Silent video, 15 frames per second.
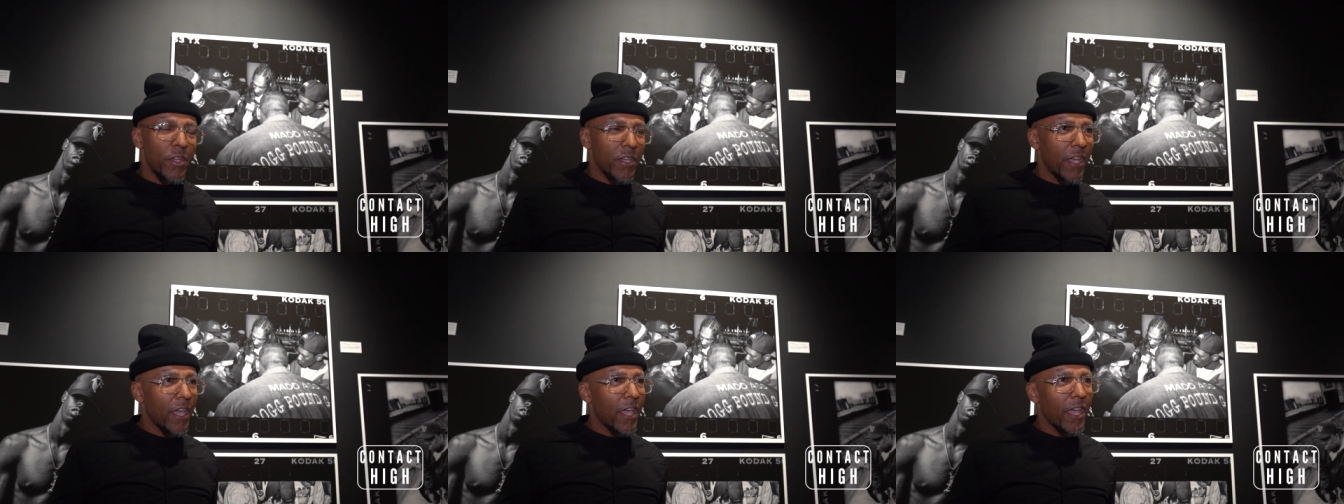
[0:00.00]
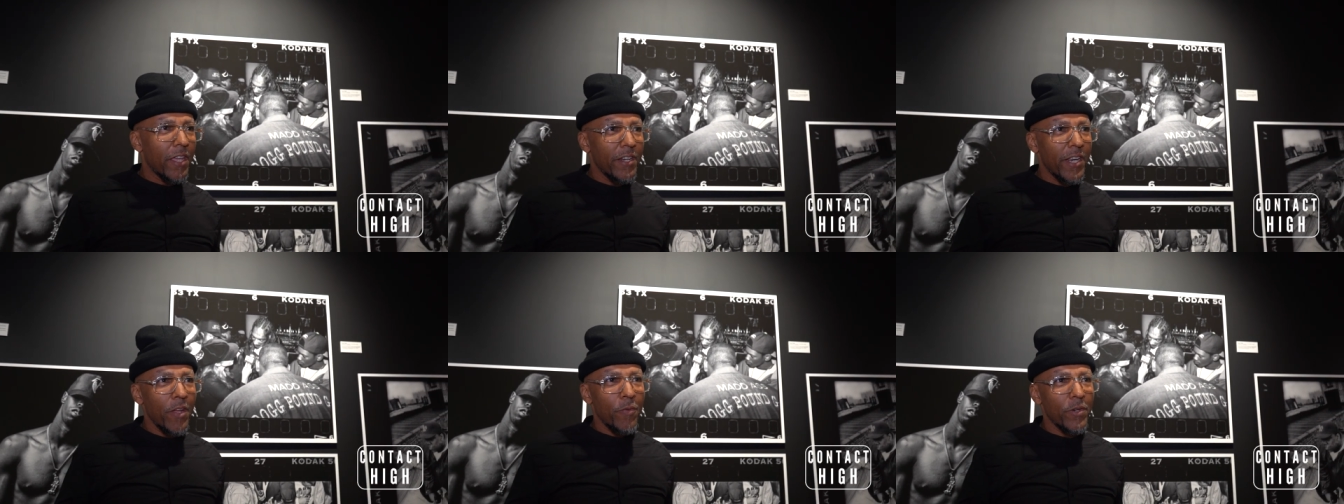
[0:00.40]

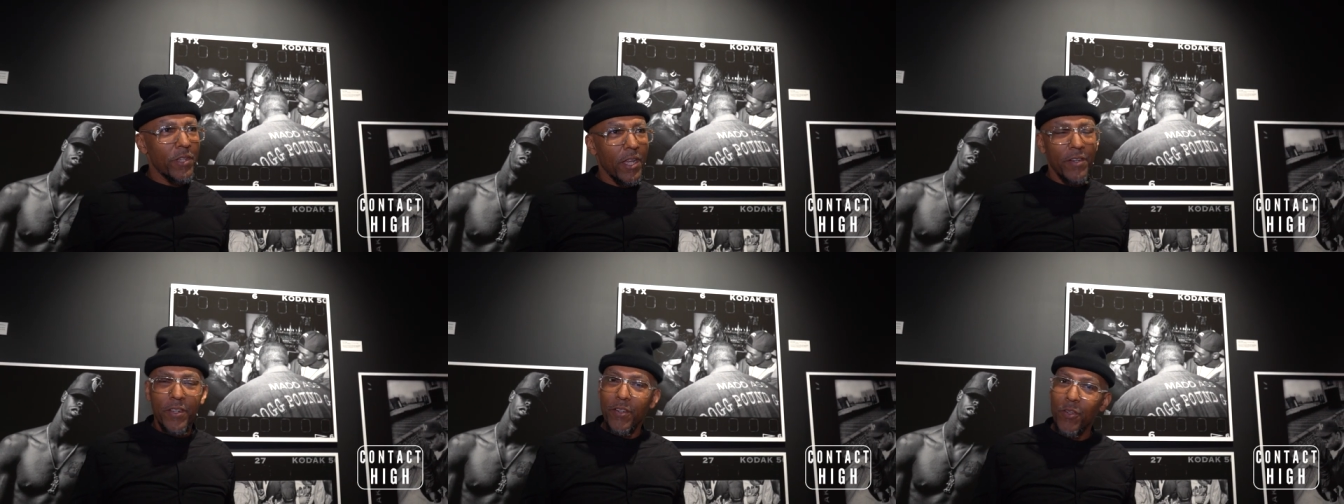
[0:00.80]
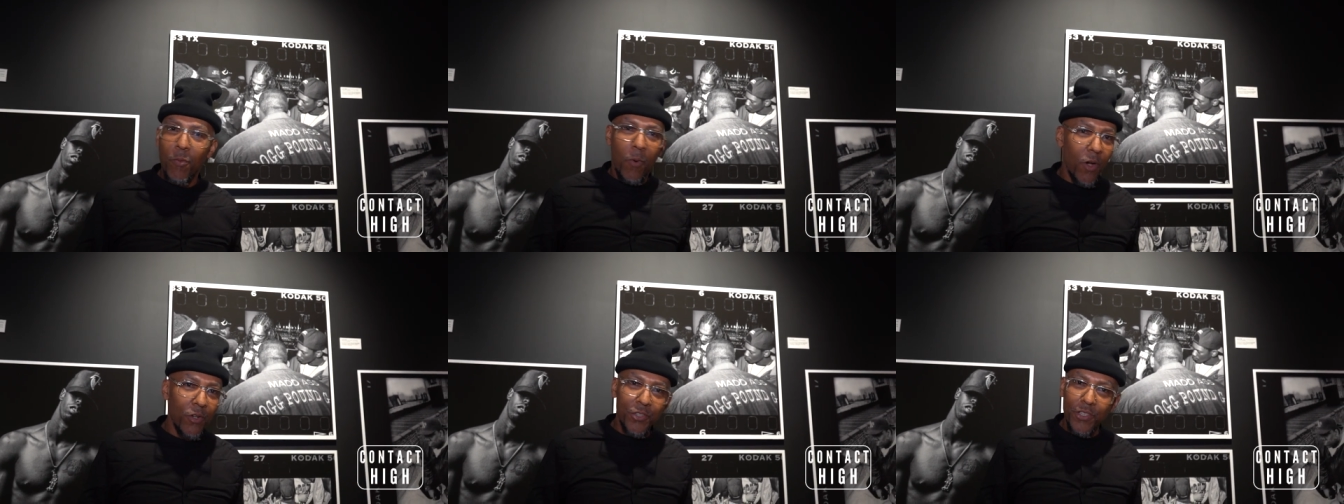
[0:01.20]
Yeah, and they would, and then
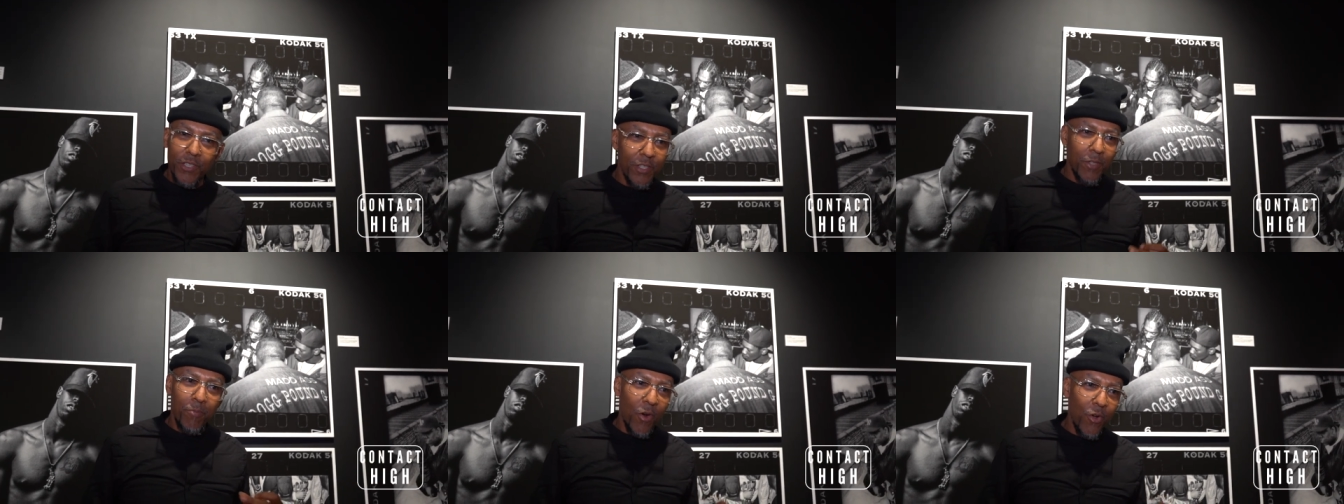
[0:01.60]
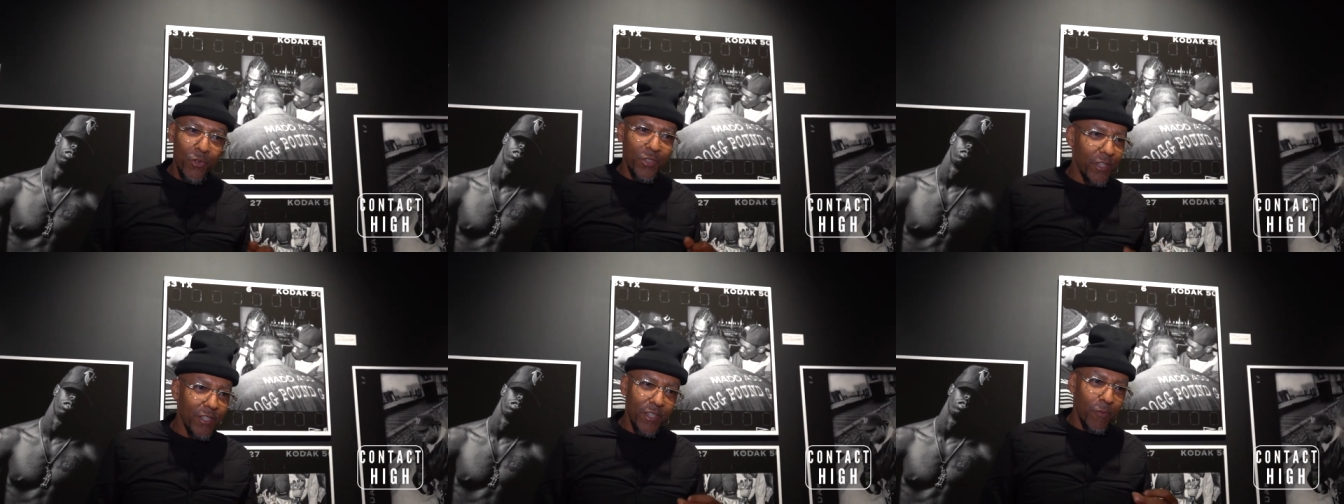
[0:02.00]
the waltz and the
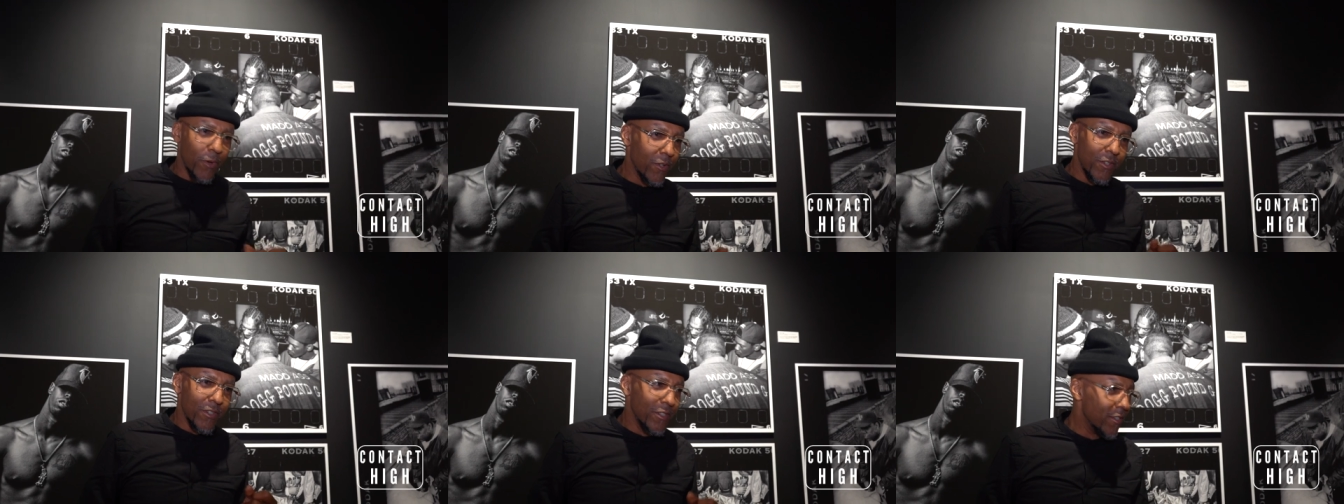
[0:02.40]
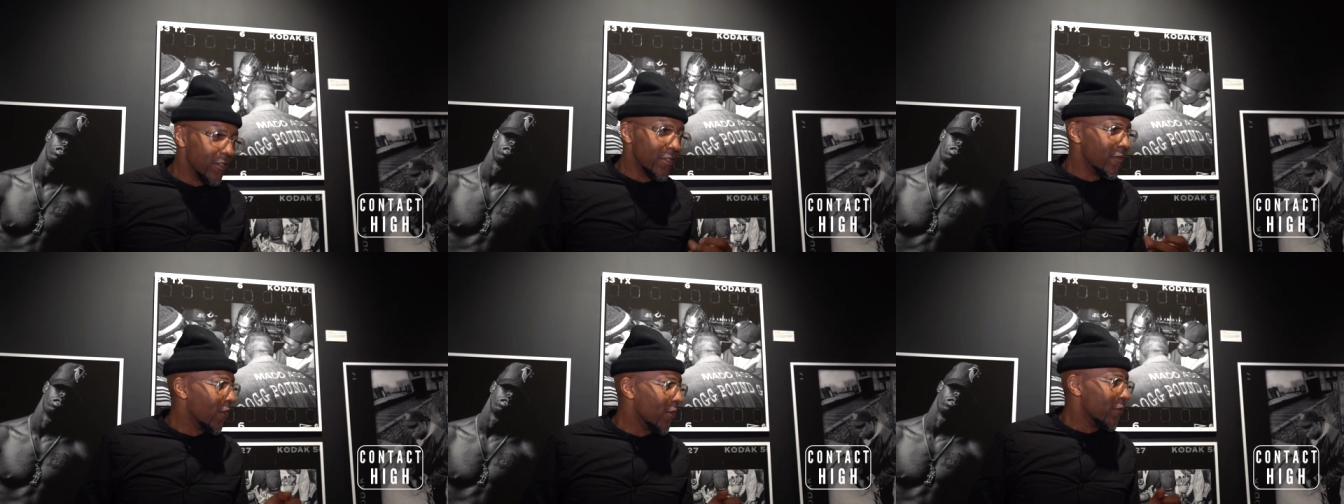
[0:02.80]
boats and the one
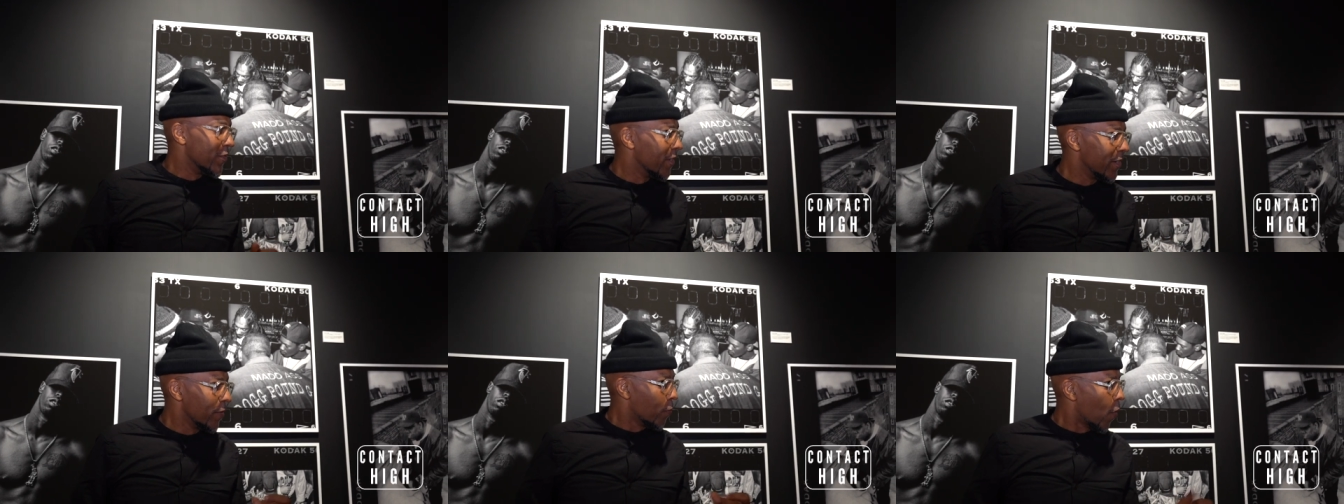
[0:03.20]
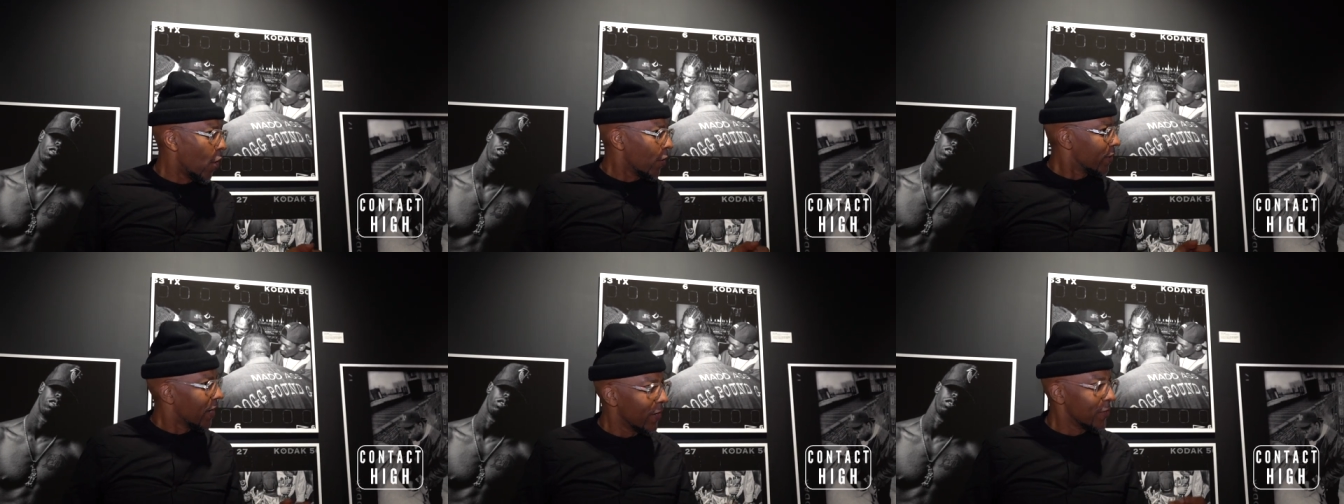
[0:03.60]
and the boats and the
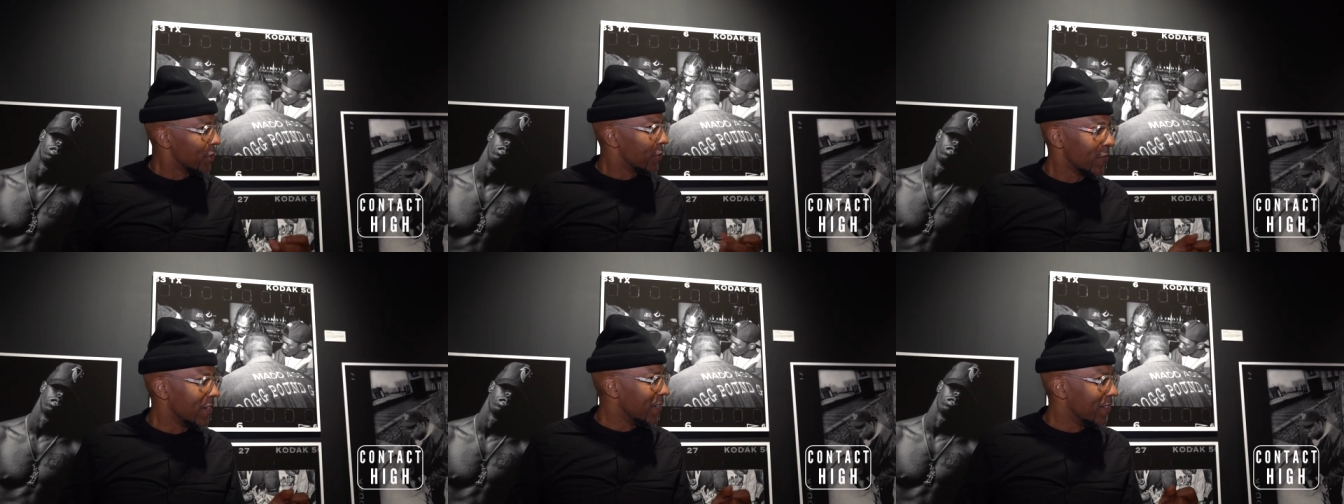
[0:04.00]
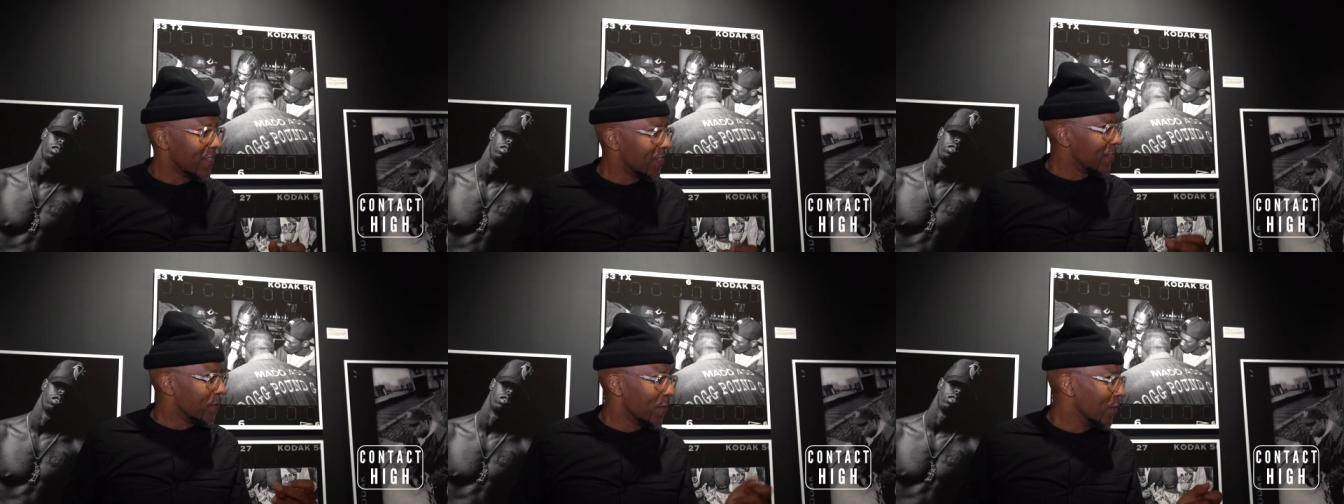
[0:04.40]
walk down the street
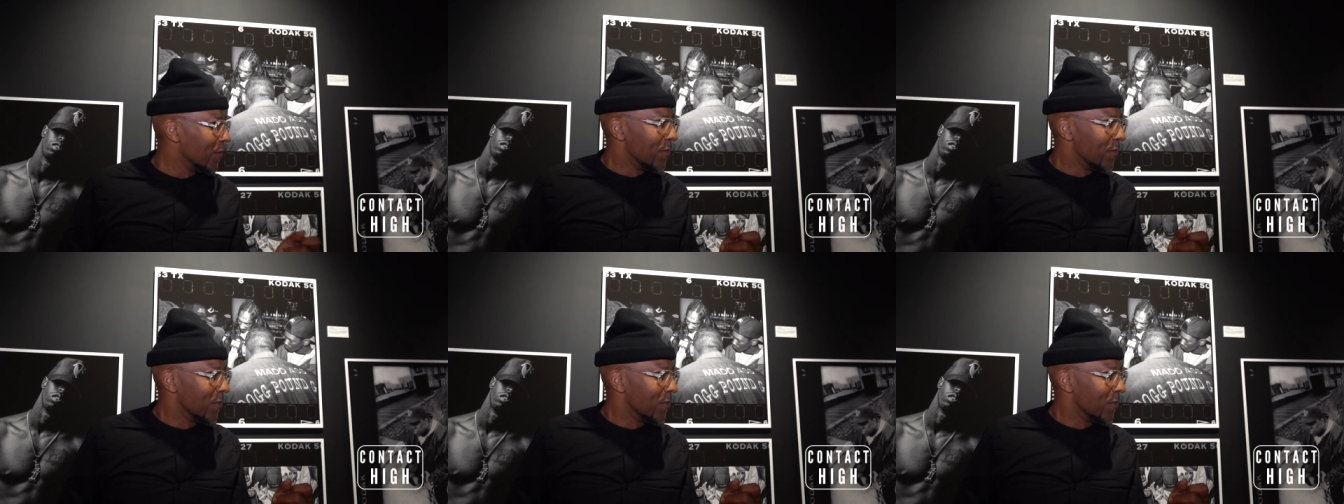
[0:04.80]
and the